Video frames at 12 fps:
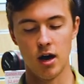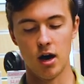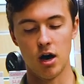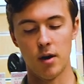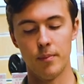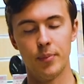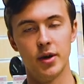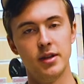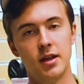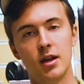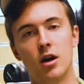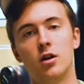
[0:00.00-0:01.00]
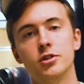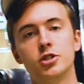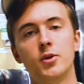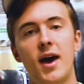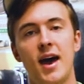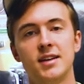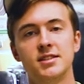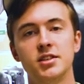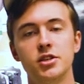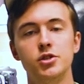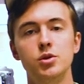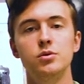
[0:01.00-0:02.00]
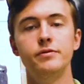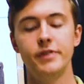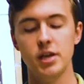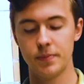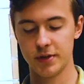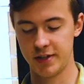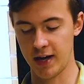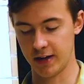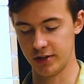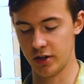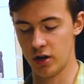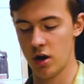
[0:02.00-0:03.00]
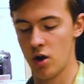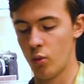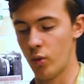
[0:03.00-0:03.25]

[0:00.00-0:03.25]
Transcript: Um, but it also acts as a UV protector